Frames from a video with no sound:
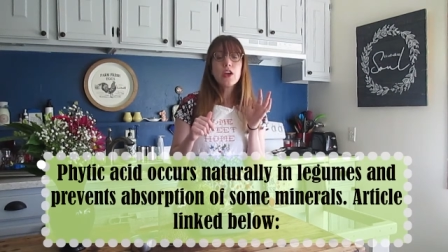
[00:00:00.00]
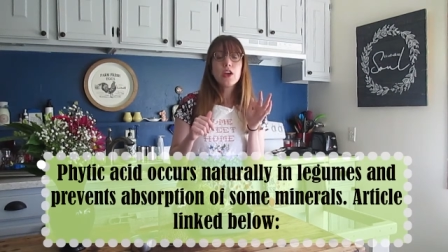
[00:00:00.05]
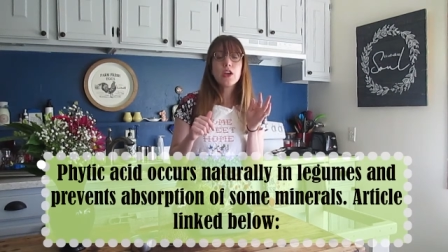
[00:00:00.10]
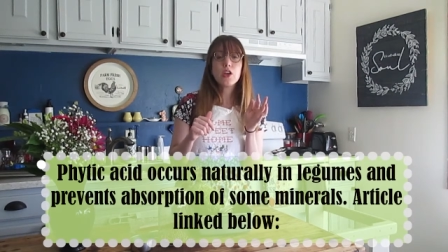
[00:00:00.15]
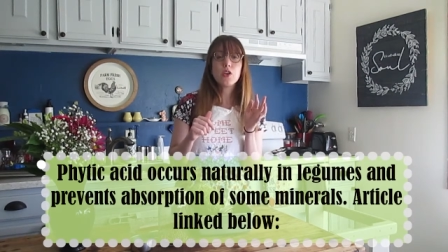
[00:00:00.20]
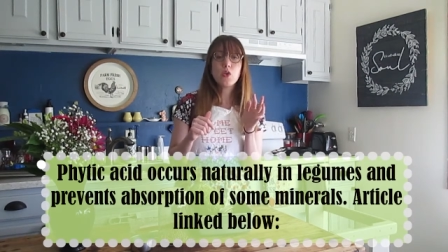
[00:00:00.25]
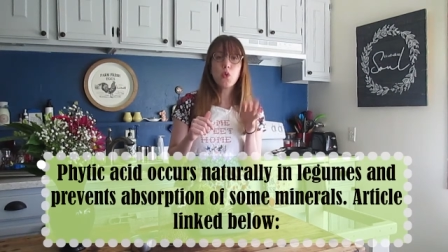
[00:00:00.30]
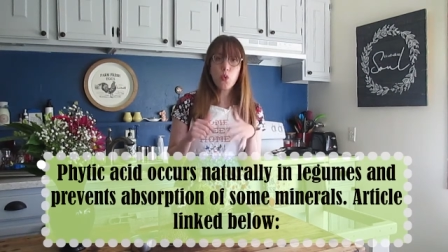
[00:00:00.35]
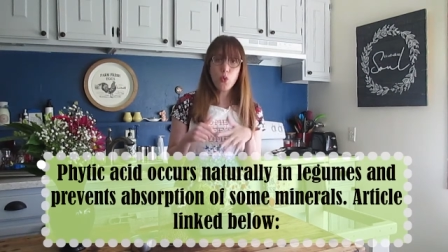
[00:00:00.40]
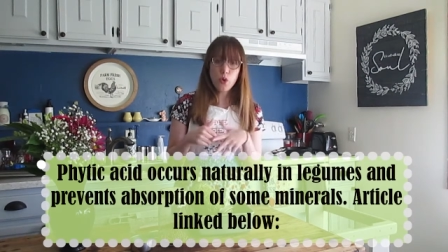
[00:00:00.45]

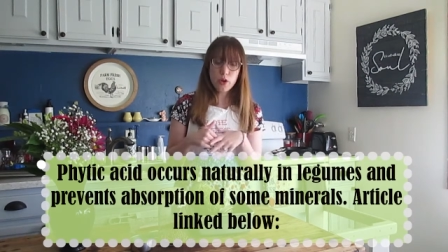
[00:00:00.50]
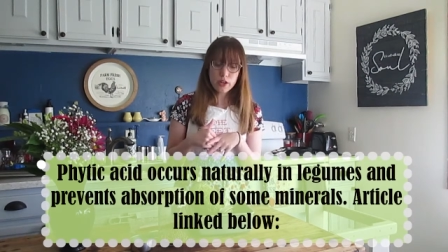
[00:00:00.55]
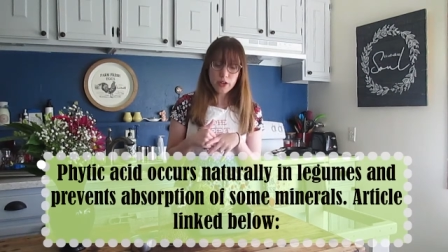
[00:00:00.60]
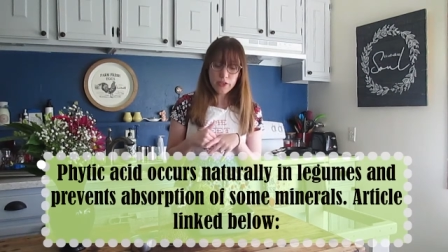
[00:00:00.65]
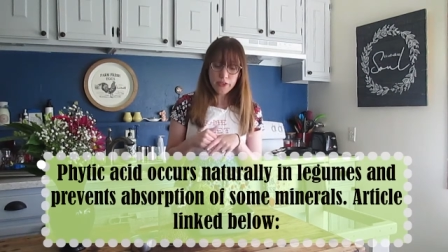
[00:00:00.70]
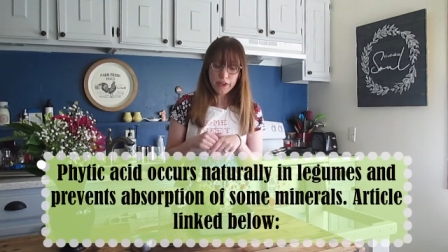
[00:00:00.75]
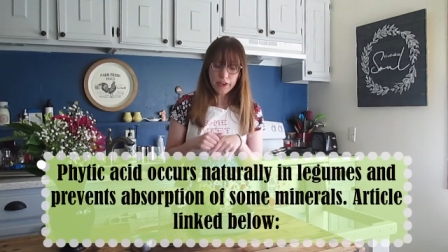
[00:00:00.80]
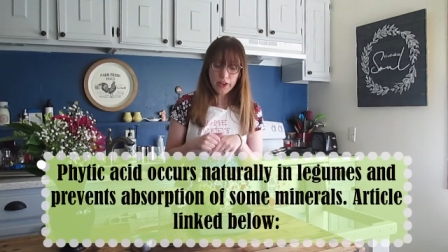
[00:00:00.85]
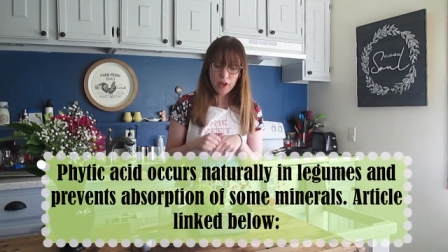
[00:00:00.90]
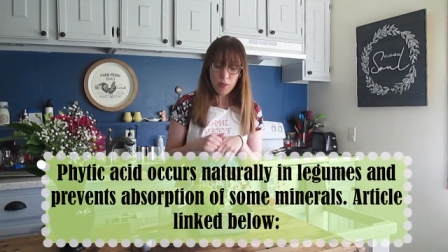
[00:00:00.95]
In order
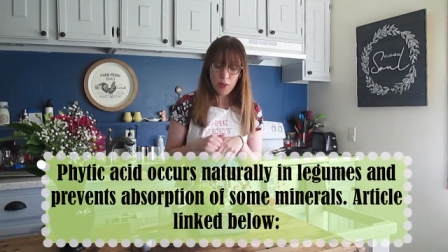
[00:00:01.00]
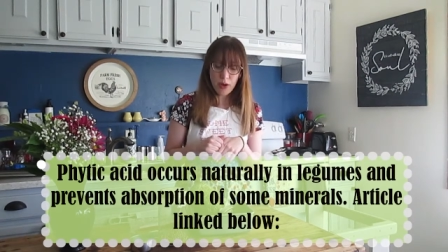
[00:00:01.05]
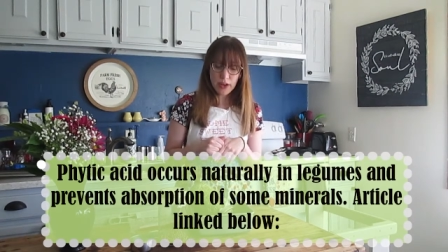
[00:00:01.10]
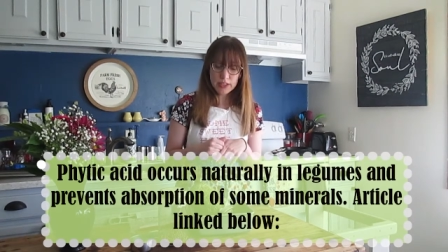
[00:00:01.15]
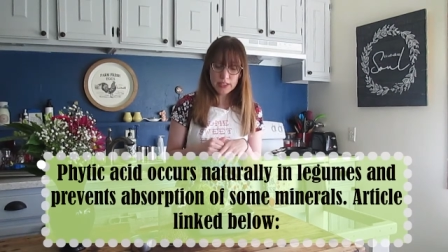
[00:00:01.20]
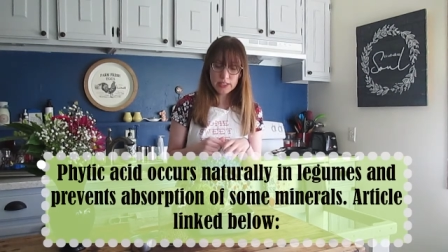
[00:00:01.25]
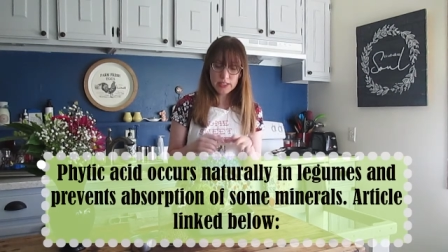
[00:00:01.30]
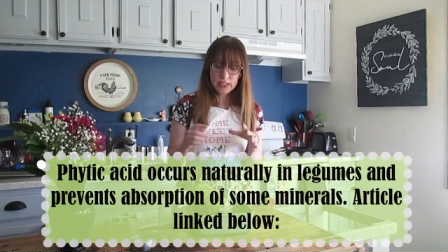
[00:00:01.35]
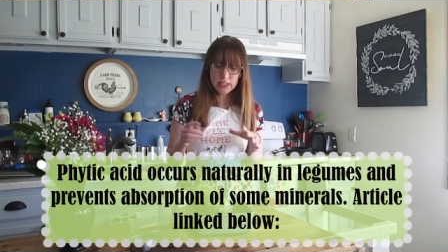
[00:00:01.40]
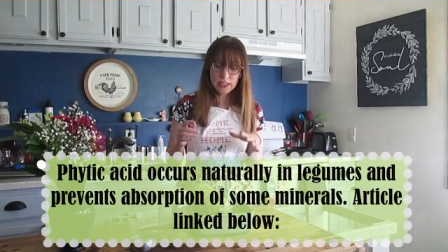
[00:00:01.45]
for your
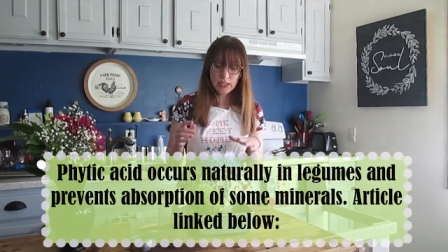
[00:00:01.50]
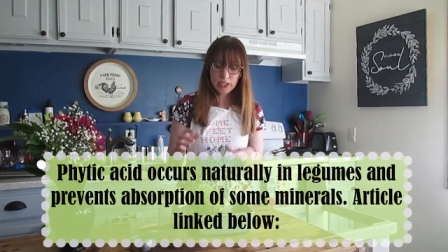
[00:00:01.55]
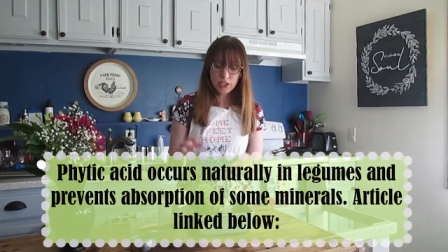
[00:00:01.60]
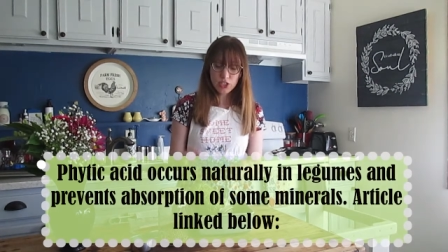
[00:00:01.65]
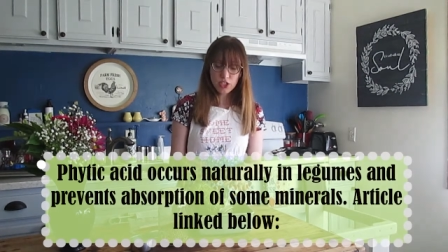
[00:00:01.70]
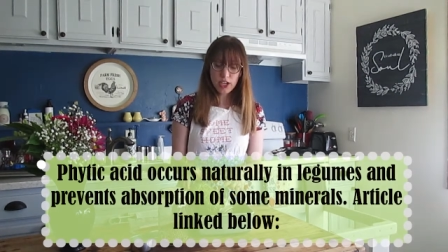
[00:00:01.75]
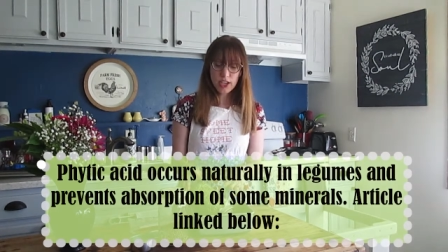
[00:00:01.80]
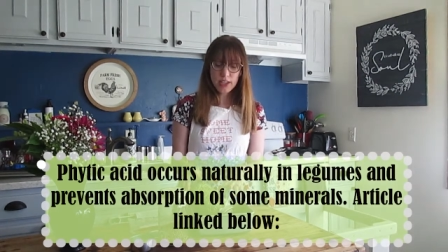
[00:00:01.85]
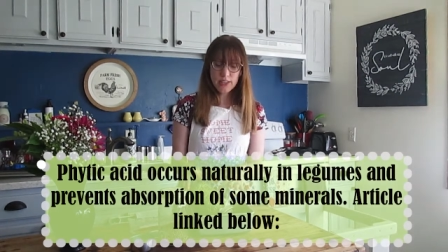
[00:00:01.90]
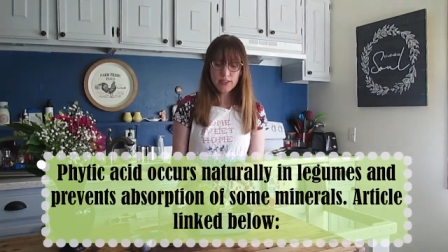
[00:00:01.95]
body to
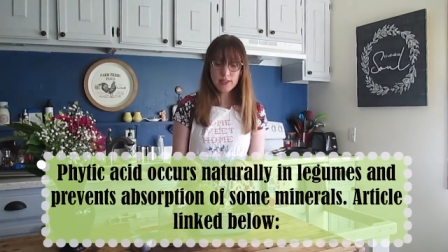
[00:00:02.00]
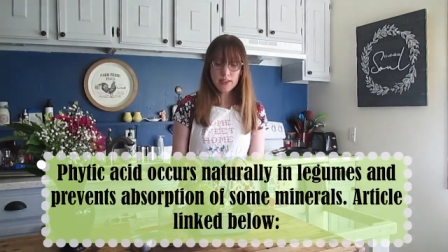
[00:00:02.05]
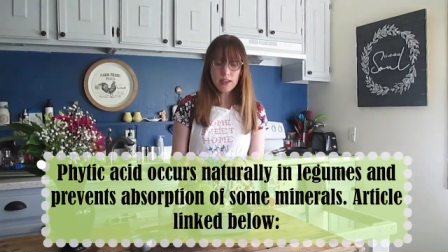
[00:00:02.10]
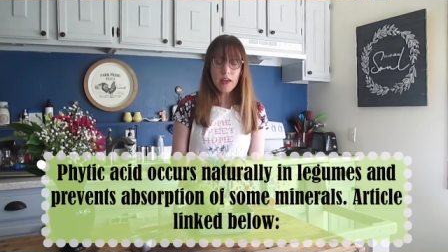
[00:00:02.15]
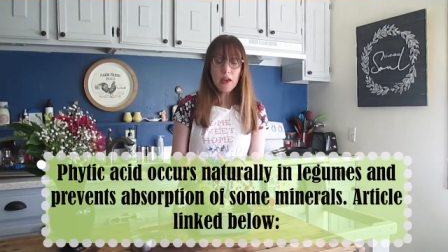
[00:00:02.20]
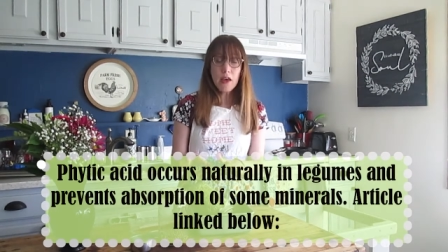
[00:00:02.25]
digest